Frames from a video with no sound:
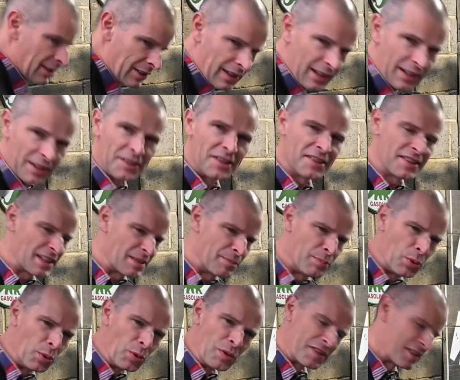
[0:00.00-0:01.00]
I just had to
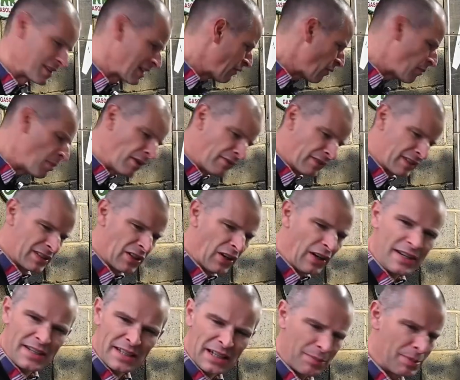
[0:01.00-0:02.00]
pause and have a bit of a
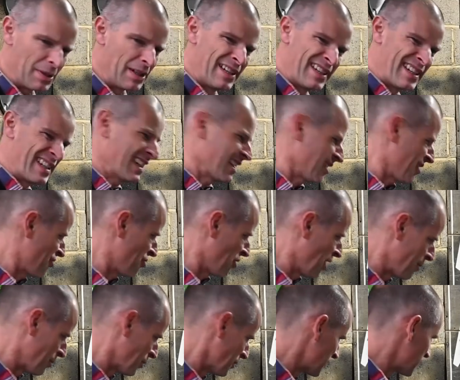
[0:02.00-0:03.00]
tidy up and get a
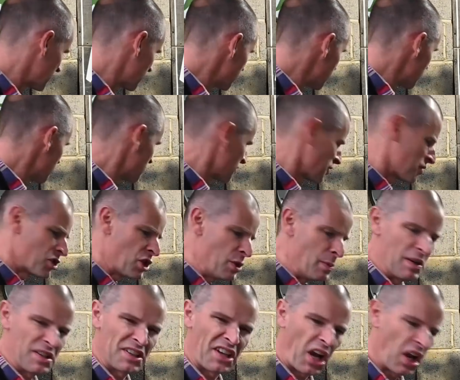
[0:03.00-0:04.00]
tripod because there's just too
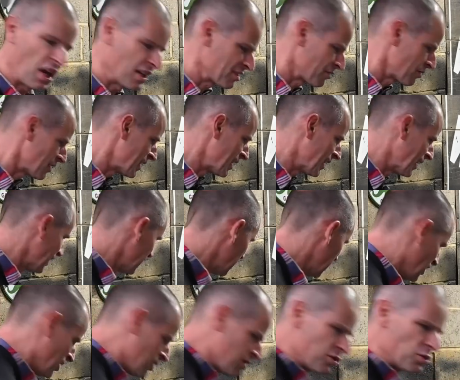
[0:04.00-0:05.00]
much clutter in here
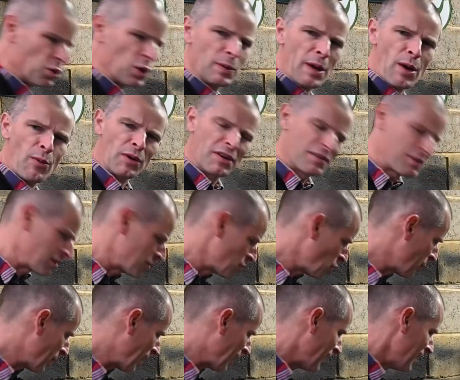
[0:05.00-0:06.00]
to talk about what I was going to talk
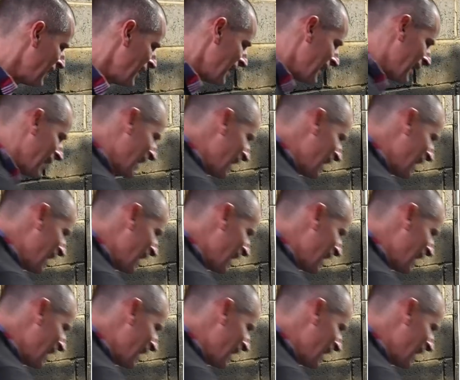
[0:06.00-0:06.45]
about. Now,